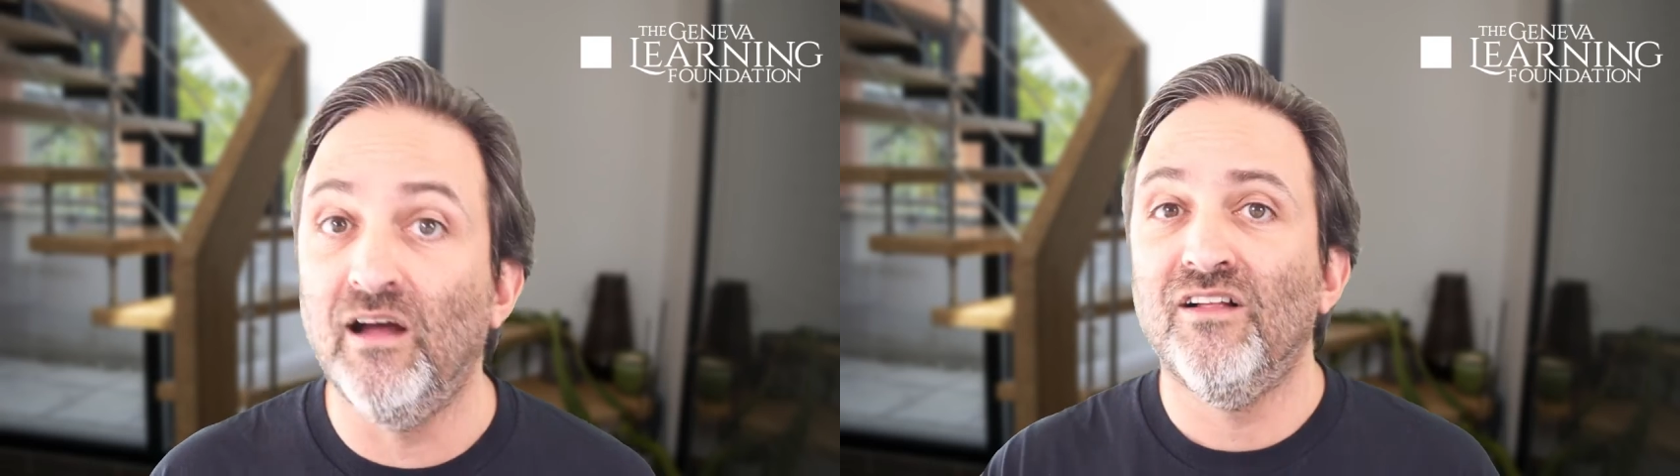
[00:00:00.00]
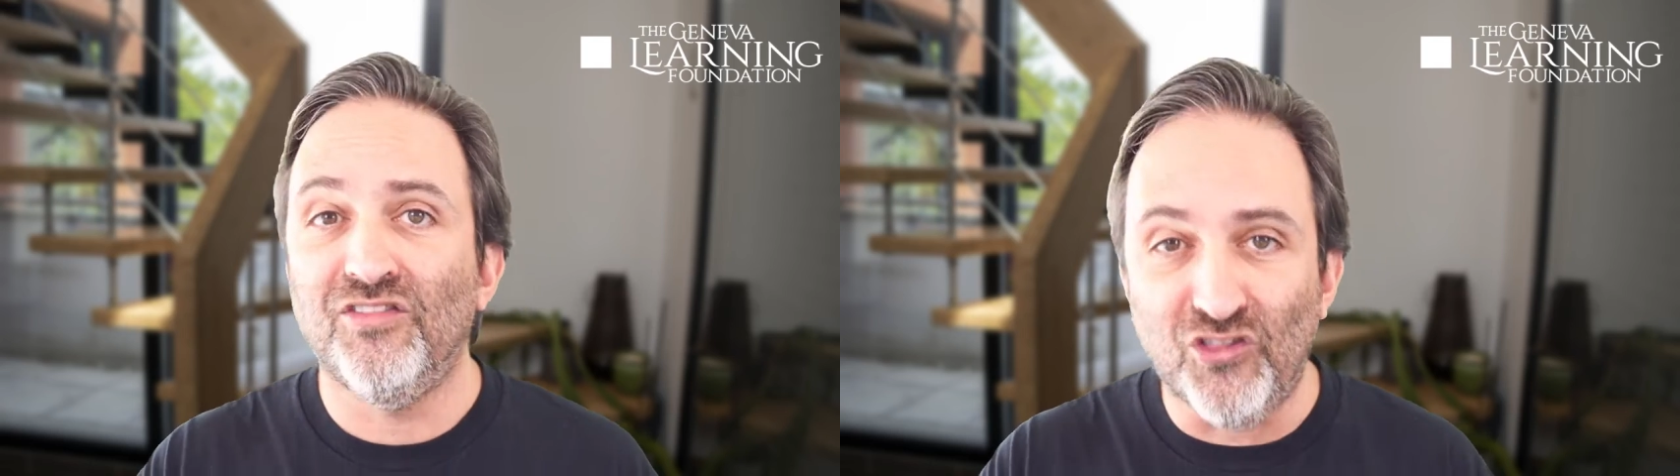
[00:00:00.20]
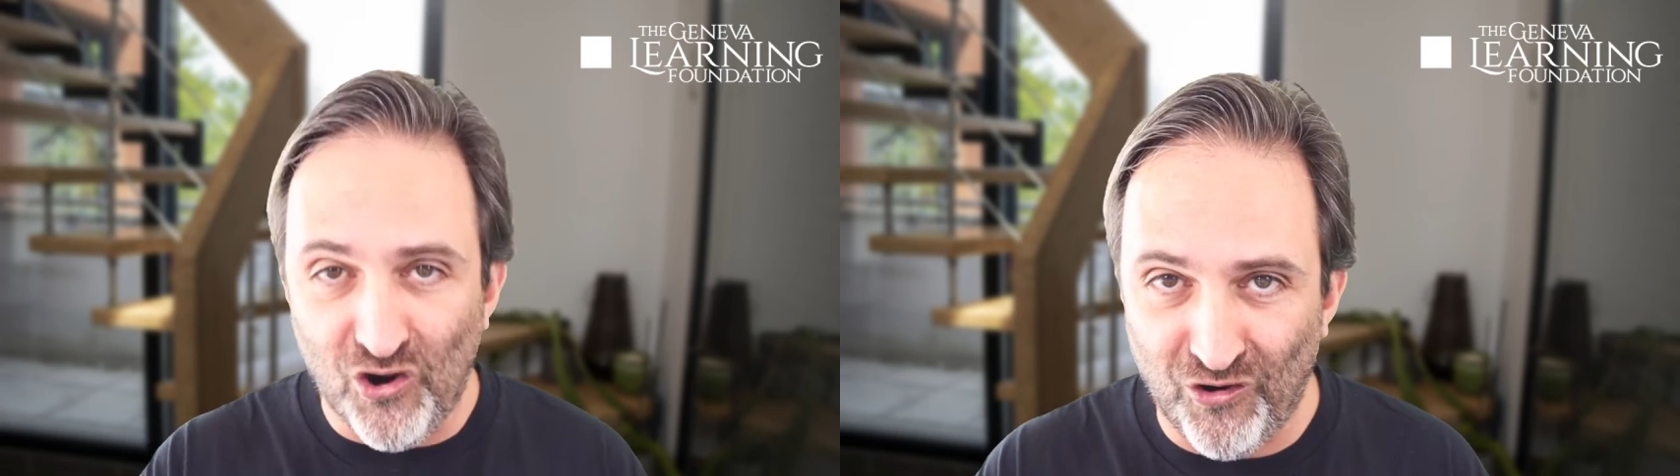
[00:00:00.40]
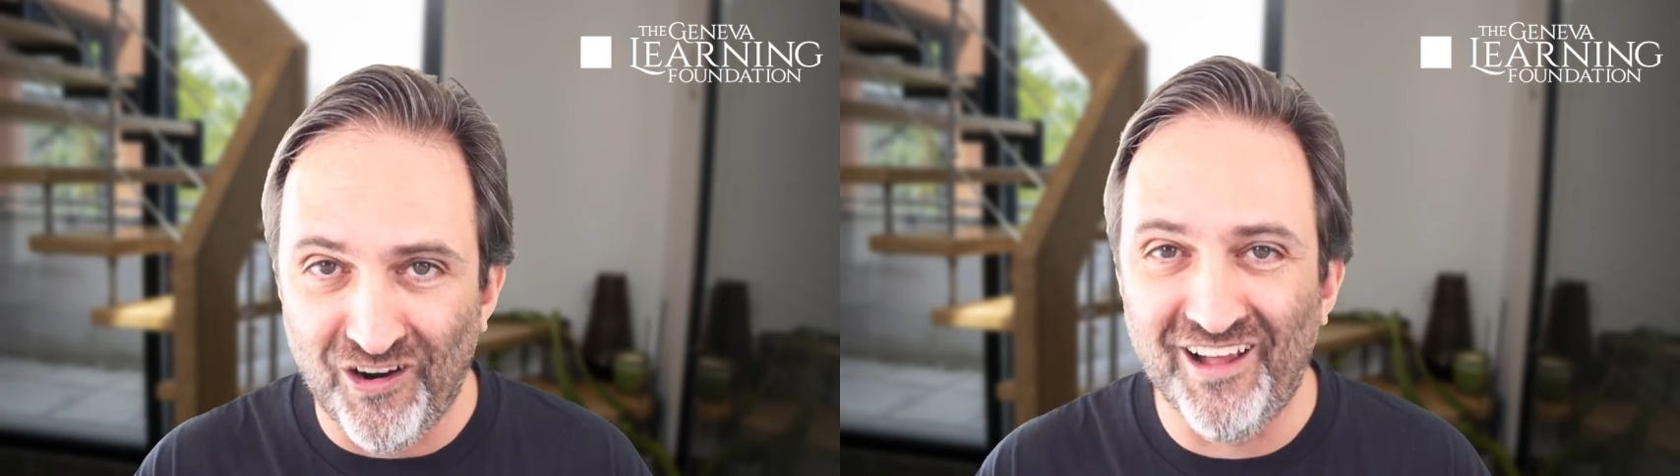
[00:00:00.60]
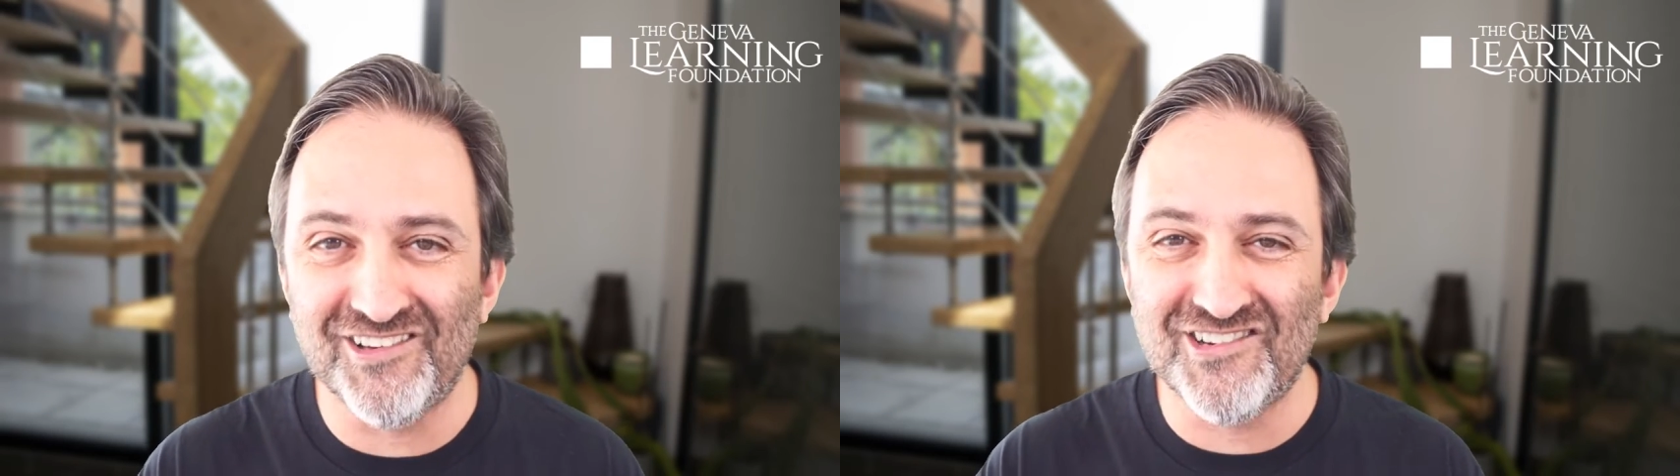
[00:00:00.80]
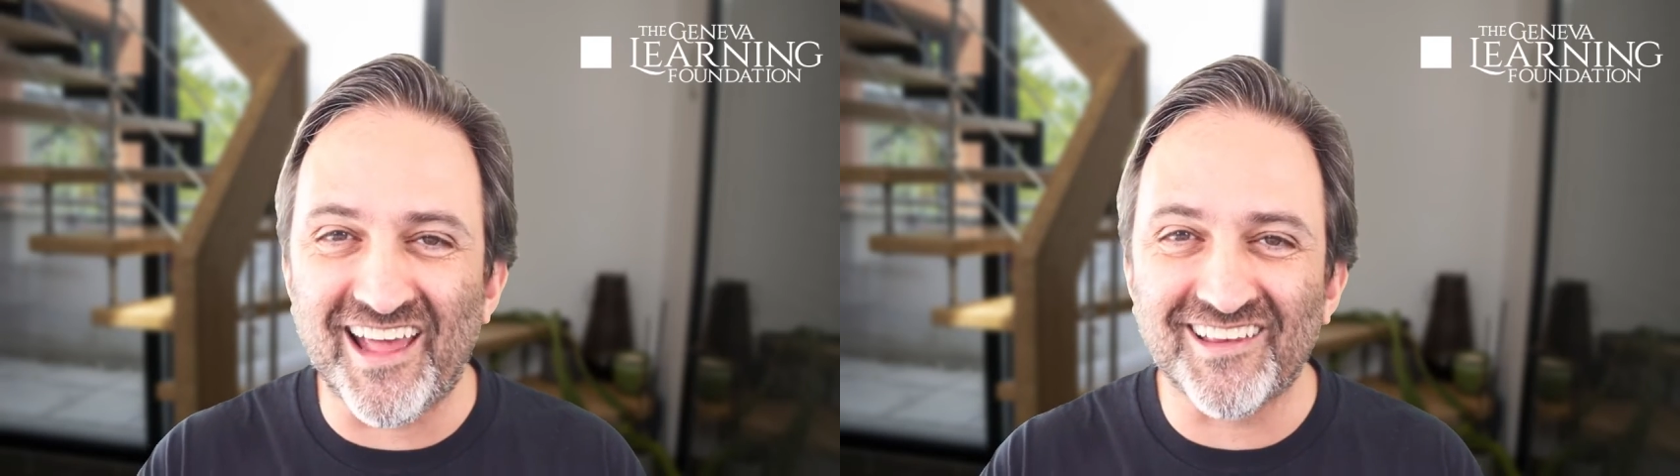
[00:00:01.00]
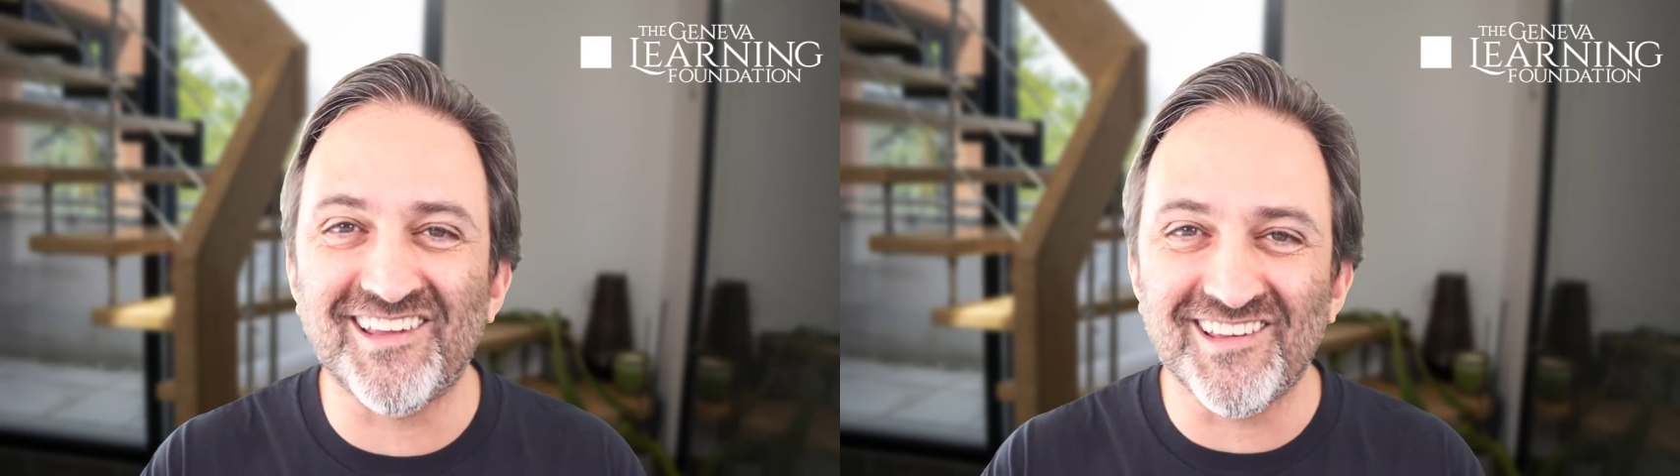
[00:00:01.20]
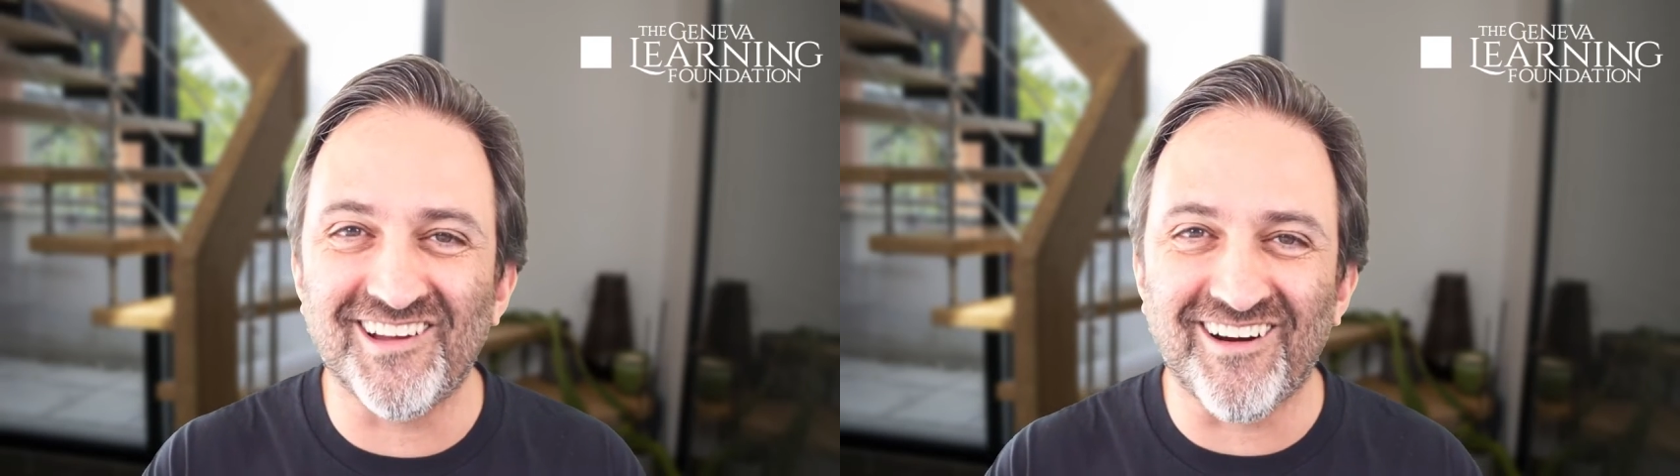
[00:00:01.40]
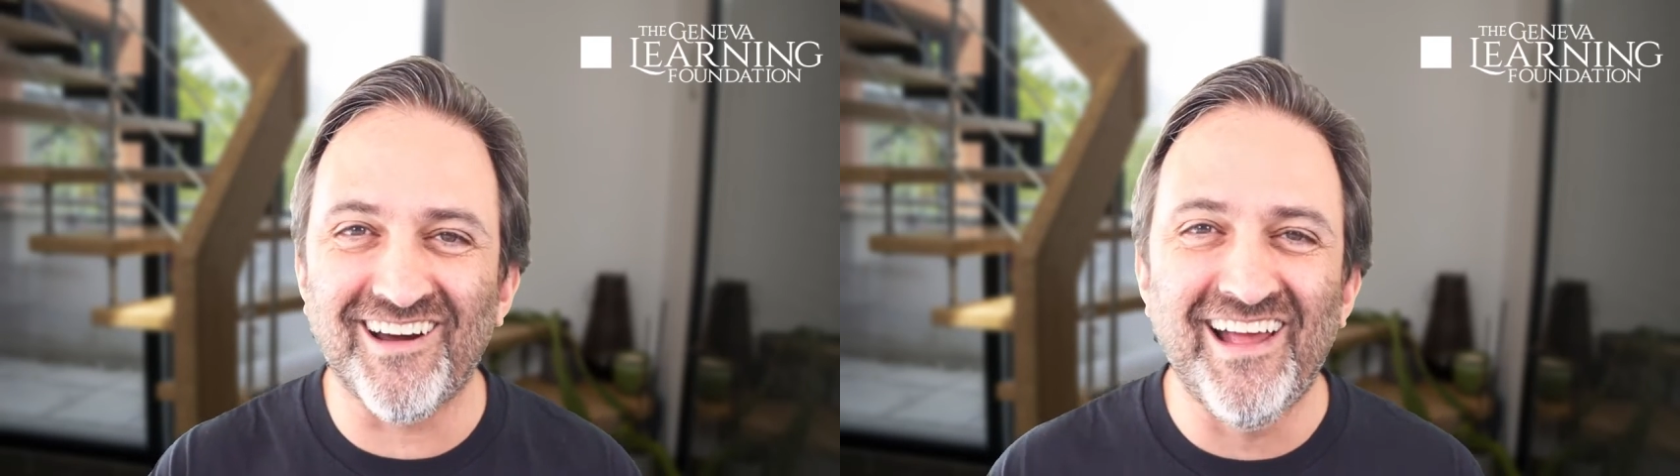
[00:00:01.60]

No, chances are